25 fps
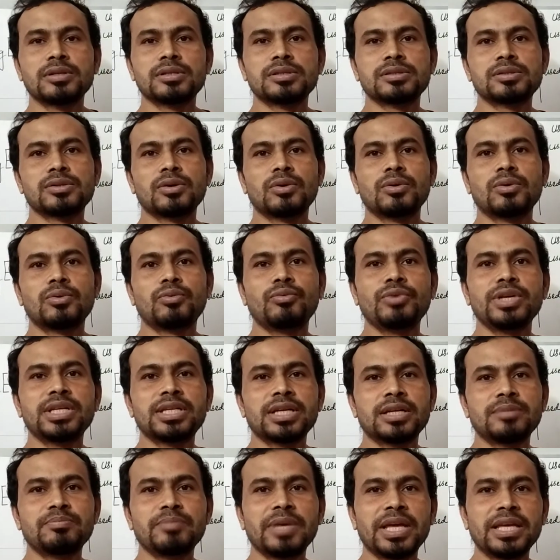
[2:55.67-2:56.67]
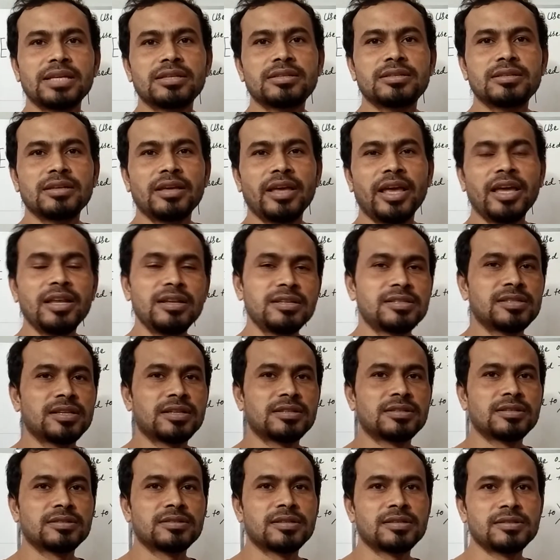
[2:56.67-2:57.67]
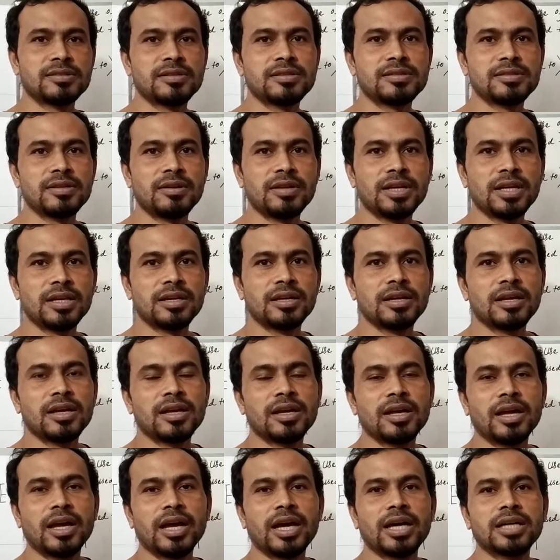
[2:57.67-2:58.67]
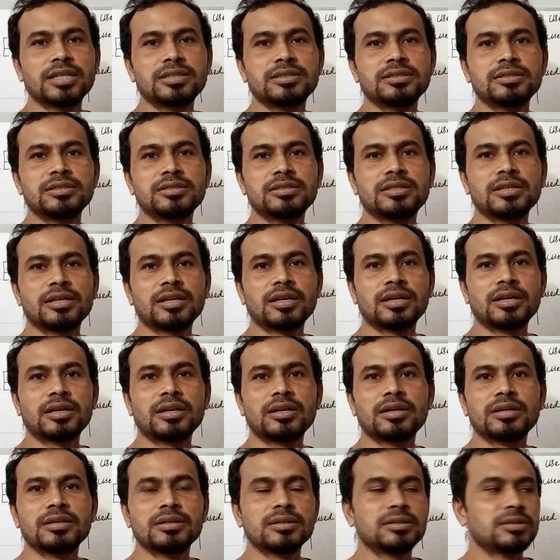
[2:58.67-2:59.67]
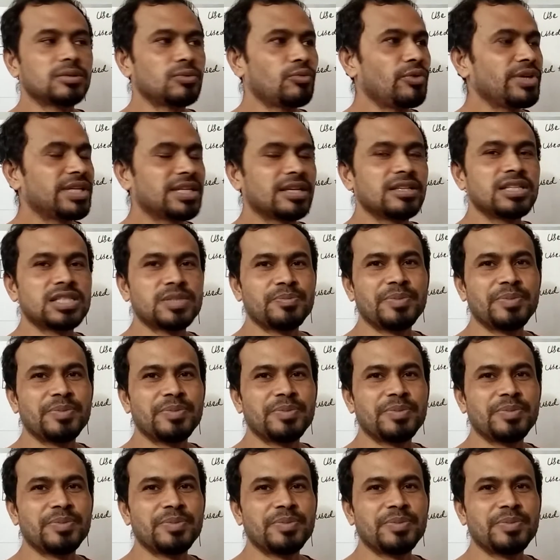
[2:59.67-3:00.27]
so we can make any sentences easily, and we can